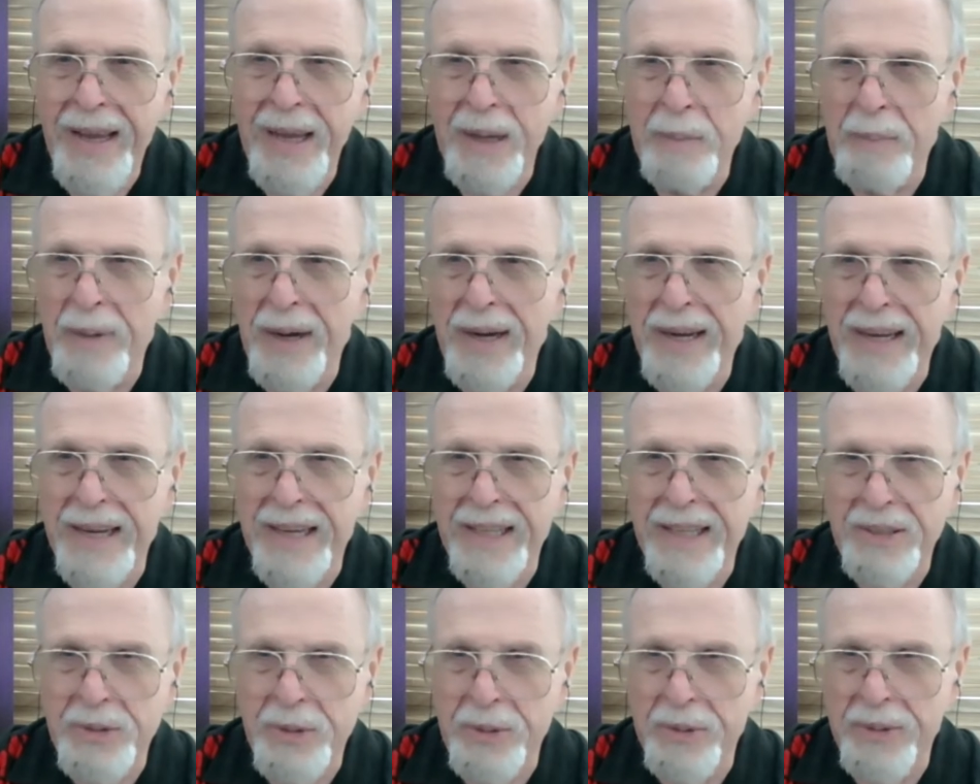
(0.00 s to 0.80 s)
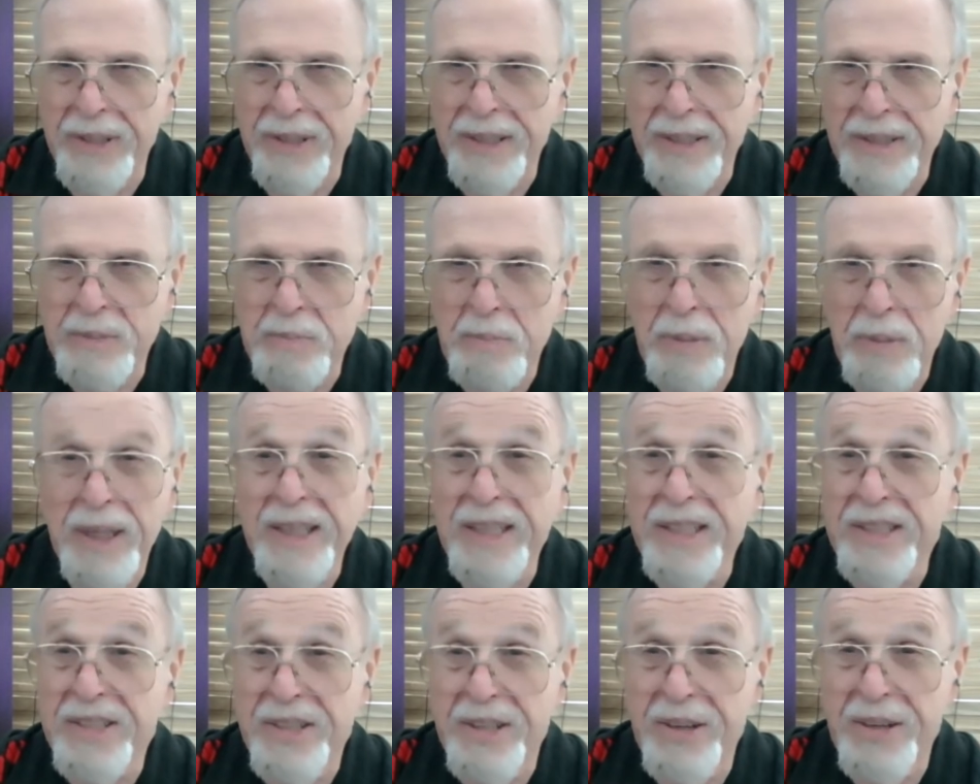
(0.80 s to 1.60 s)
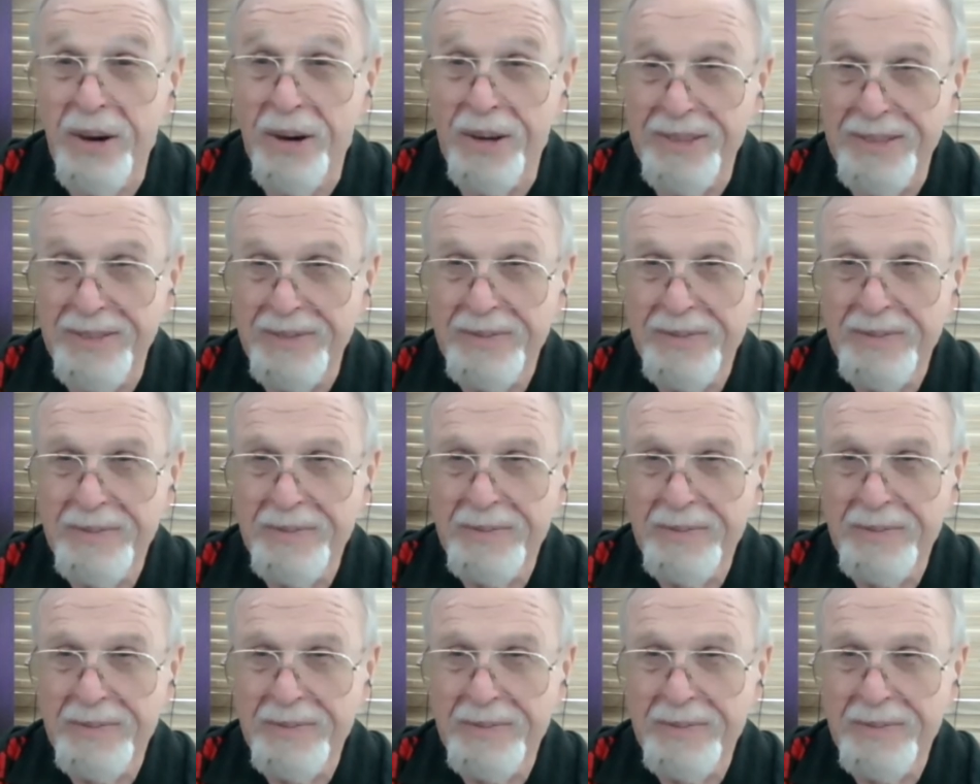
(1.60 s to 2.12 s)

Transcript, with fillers: And my answer is, please don't.